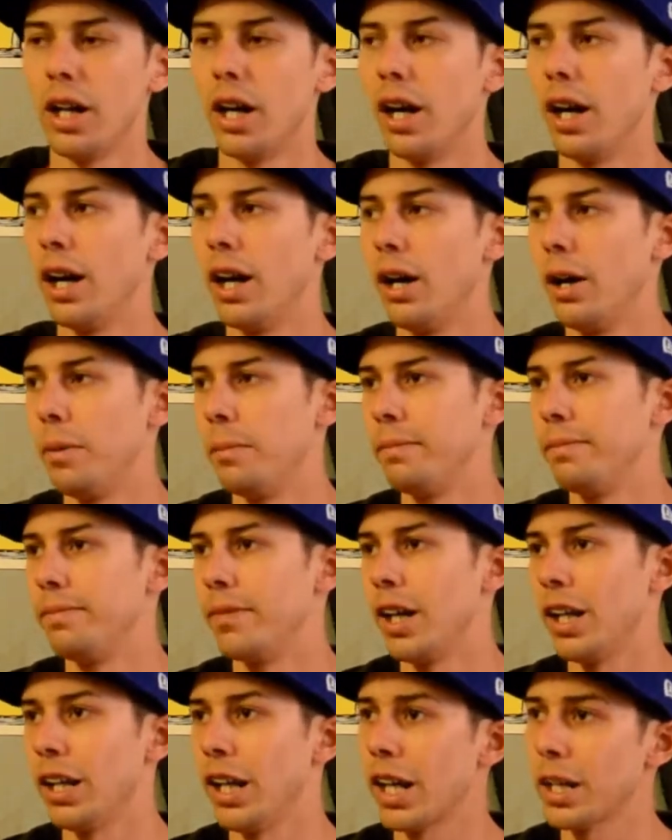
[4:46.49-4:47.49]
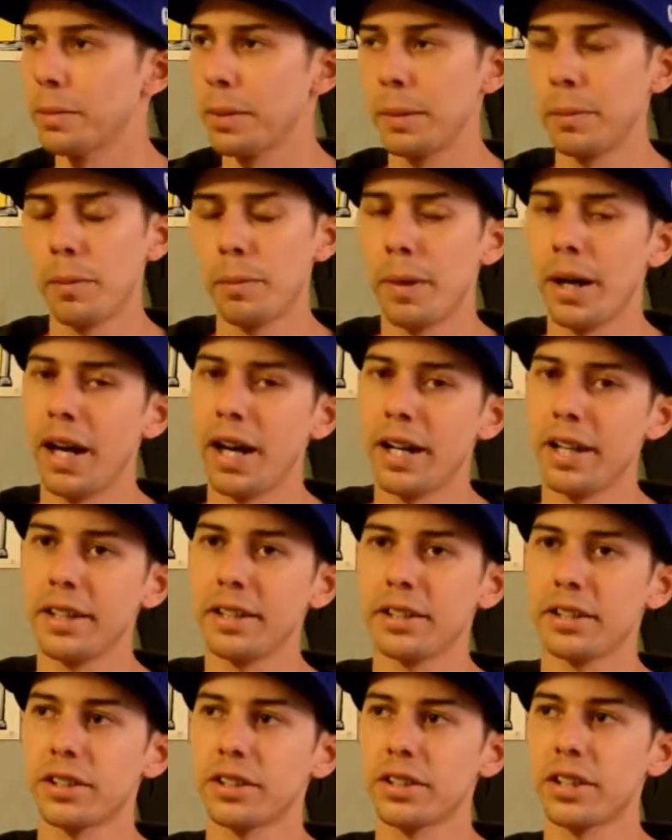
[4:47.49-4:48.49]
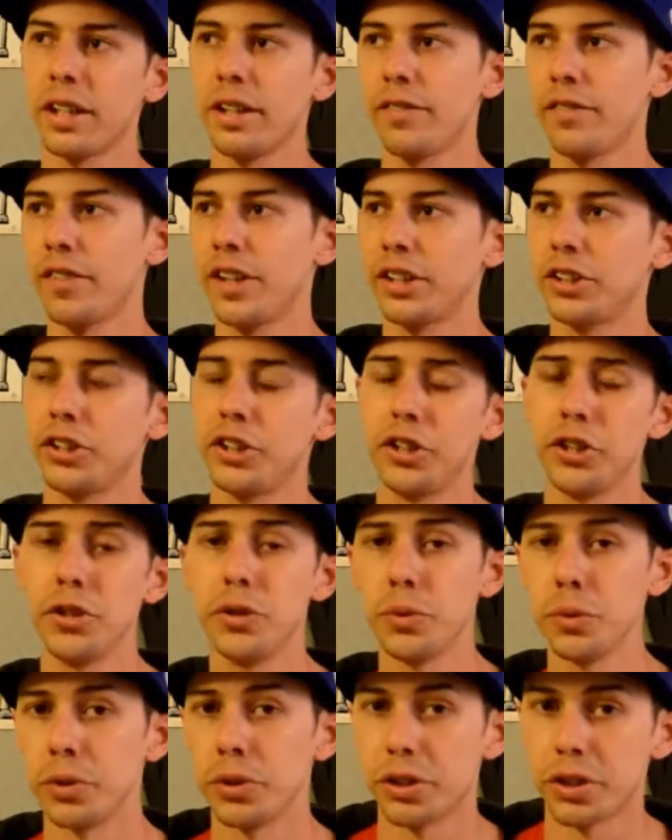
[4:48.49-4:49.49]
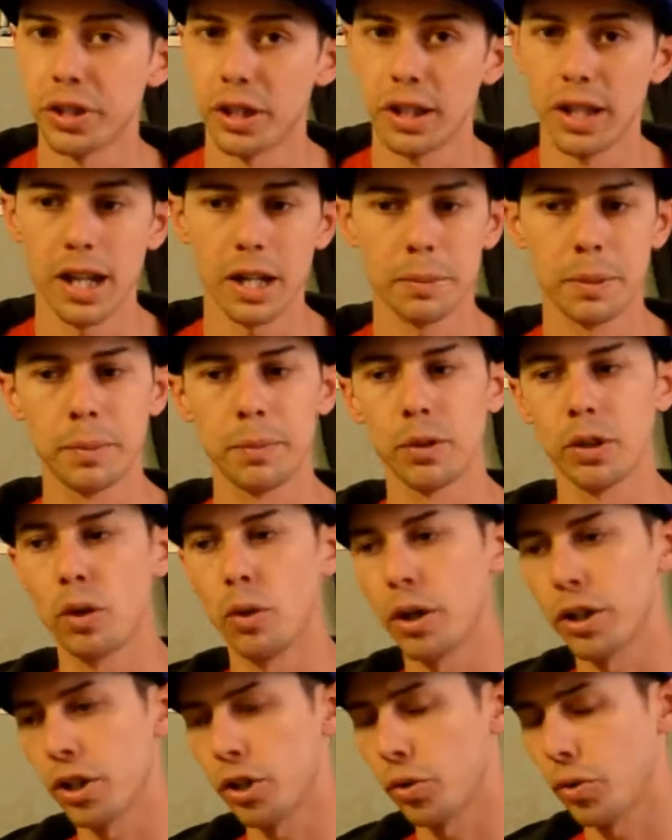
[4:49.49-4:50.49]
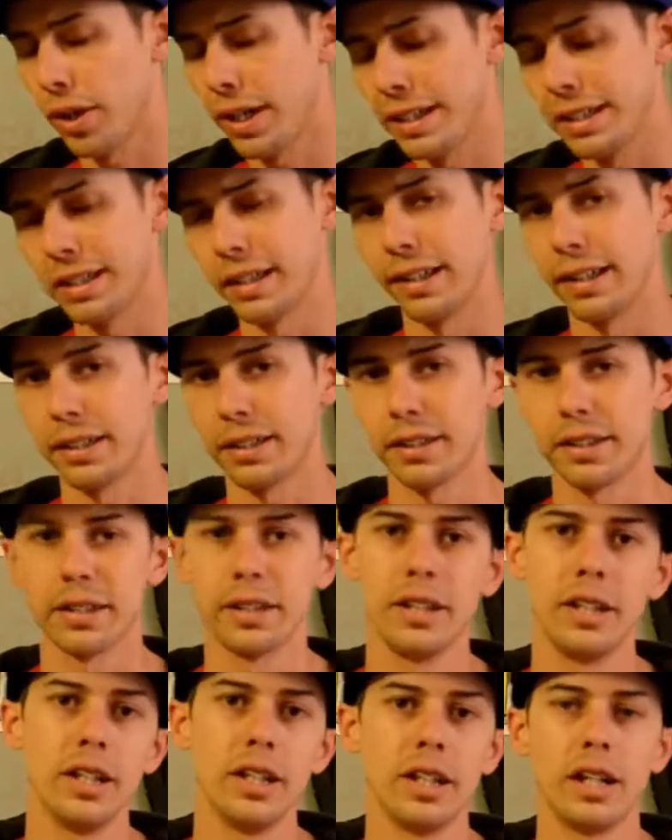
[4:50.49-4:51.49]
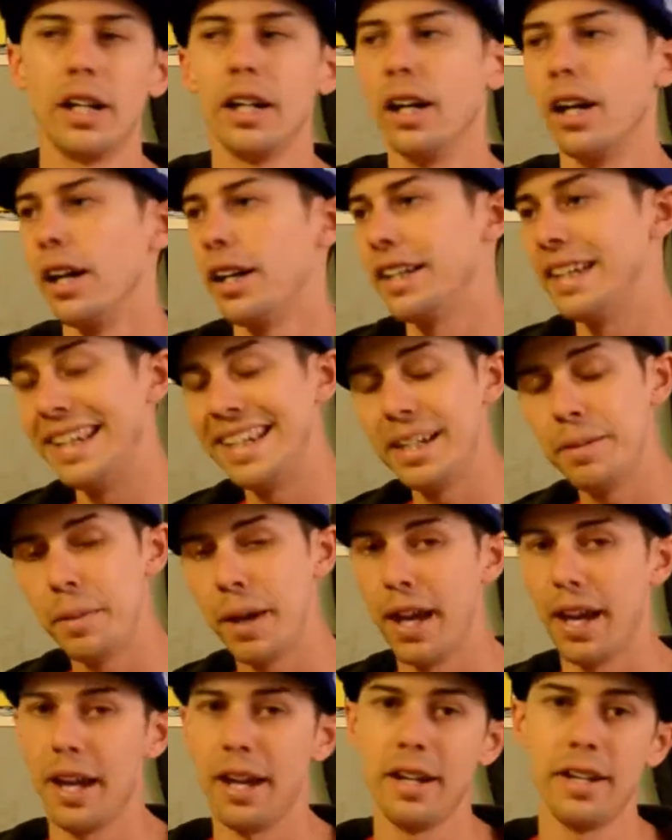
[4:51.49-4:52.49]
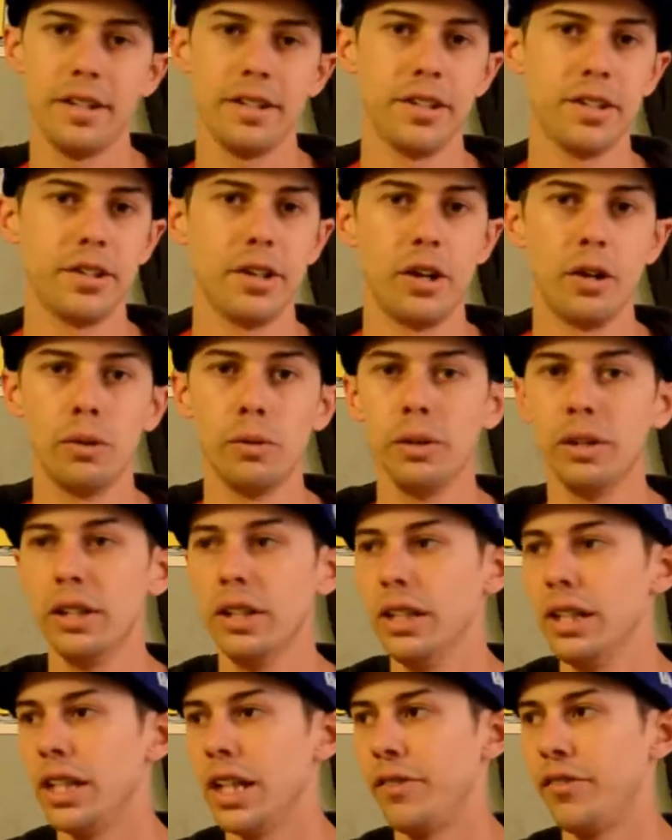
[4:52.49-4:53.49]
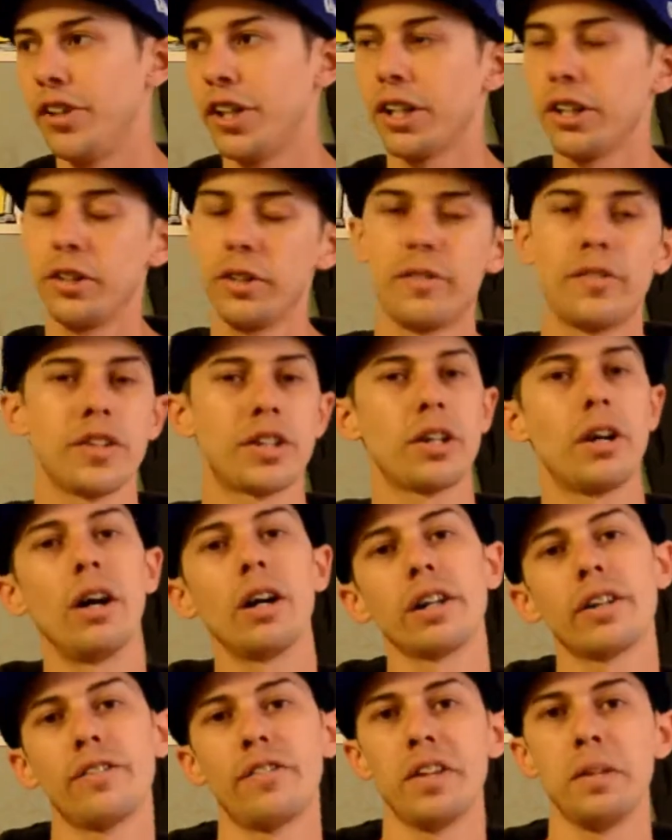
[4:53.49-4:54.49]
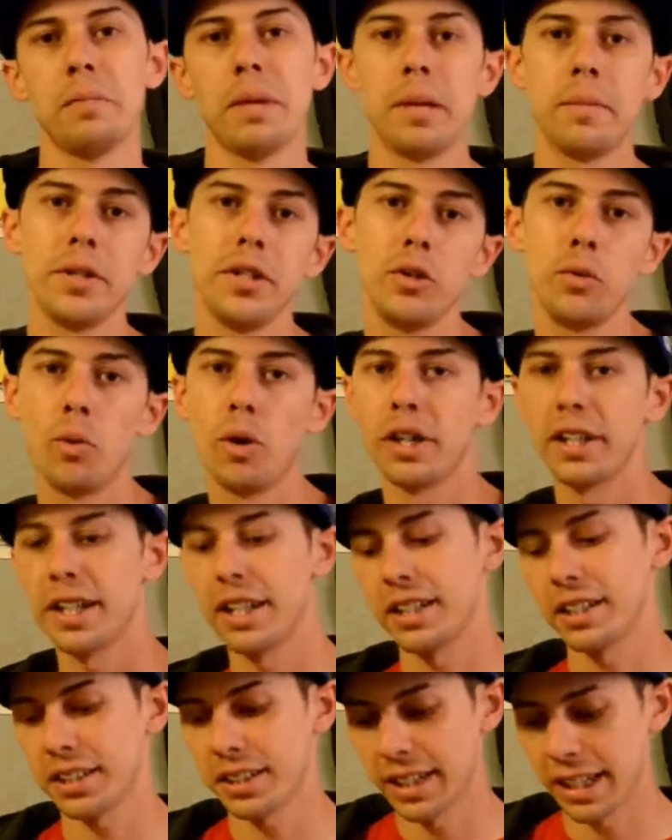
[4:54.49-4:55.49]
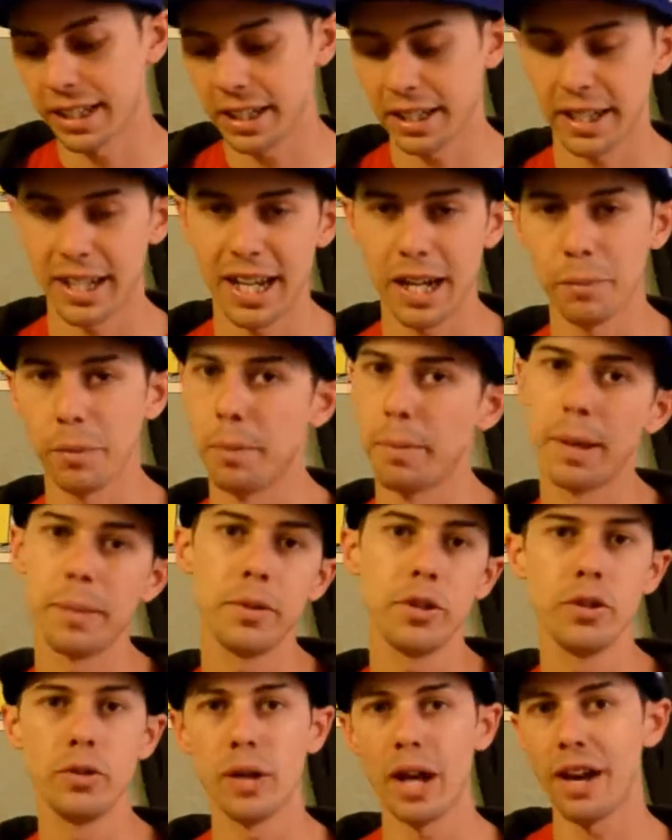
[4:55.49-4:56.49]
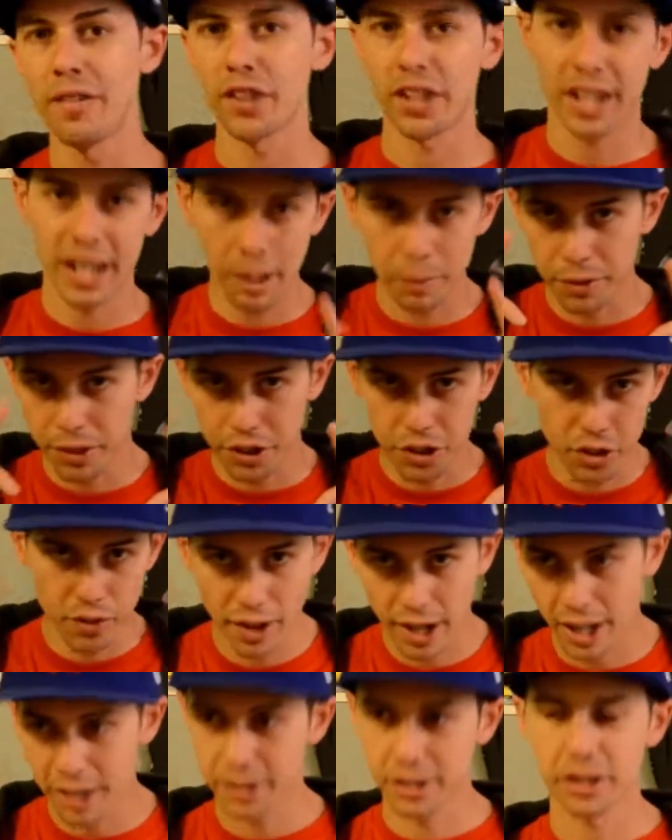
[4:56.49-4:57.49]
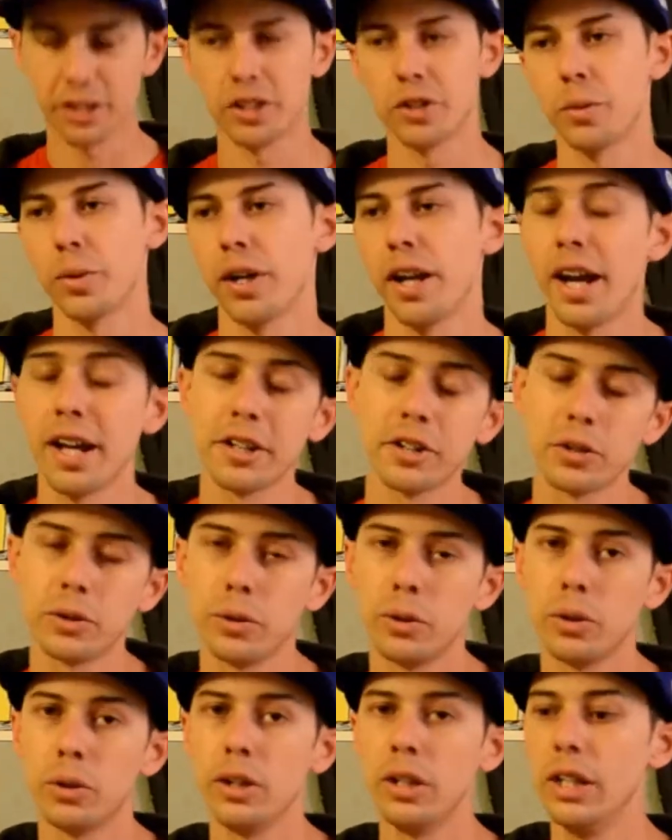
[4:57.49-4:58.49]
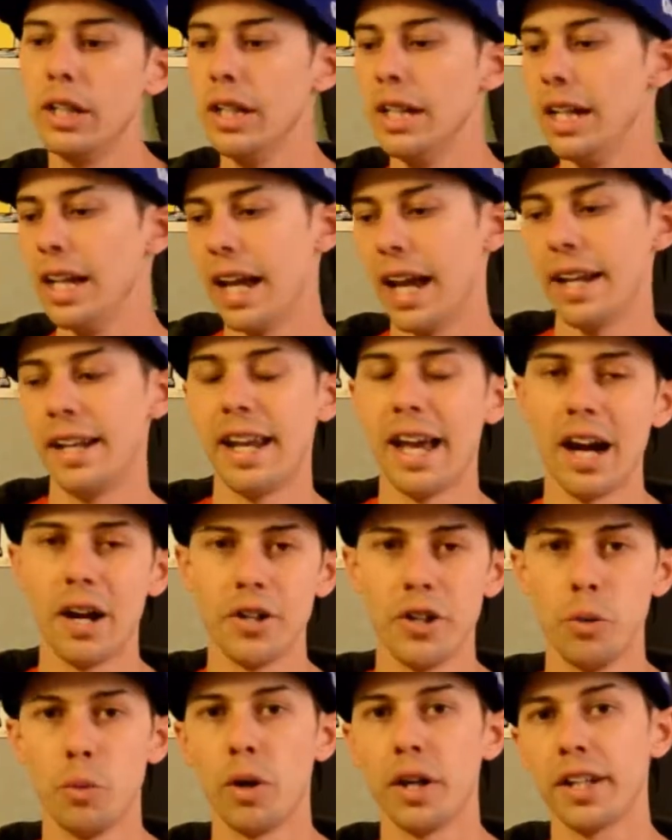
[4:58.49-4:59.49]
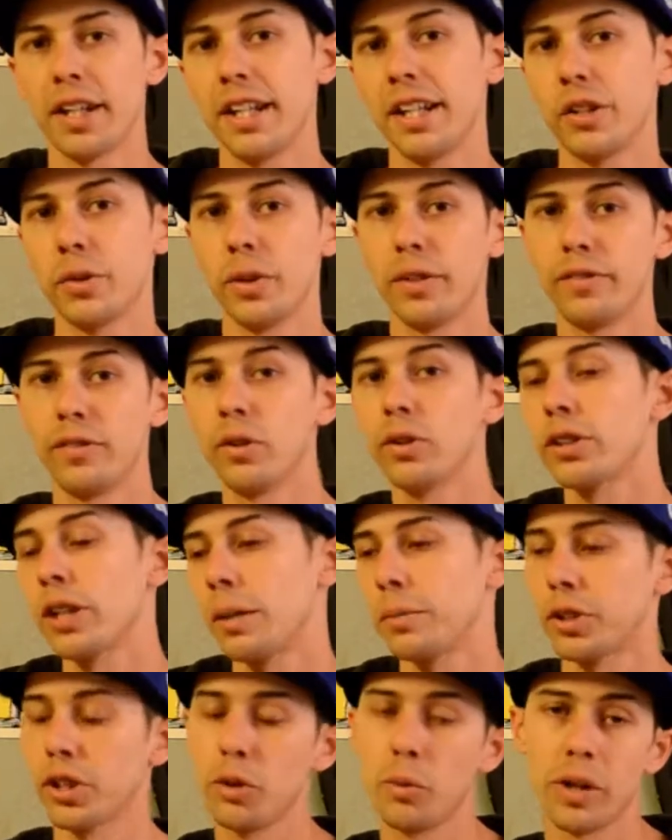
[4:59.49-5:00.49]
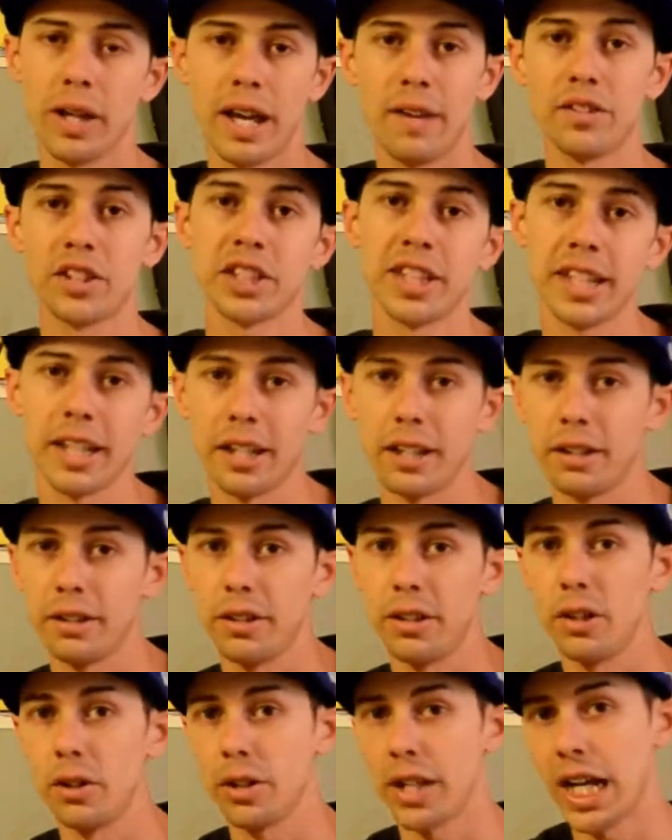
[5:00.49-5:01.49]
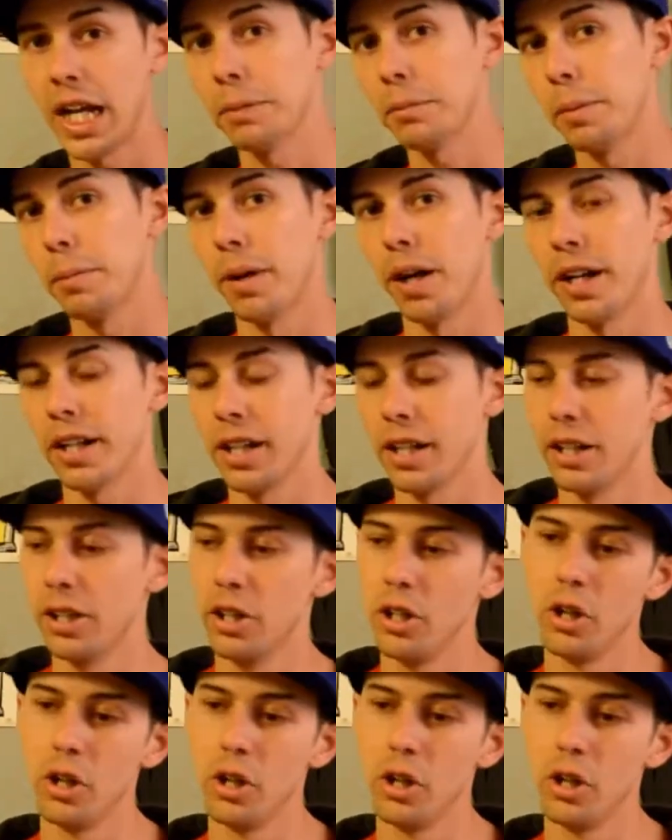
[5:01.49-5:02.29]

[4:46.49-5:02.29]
Um, a lot of people buy stuff that's used. A lot of people go on Craigslist, uh, eBay, you know. If you're going to do photography, maybe you want to get a second camera. Maybe you have a camera that you've had since you were in high school, and now you want to get into it full time, so you want to have a second, you know, camera body.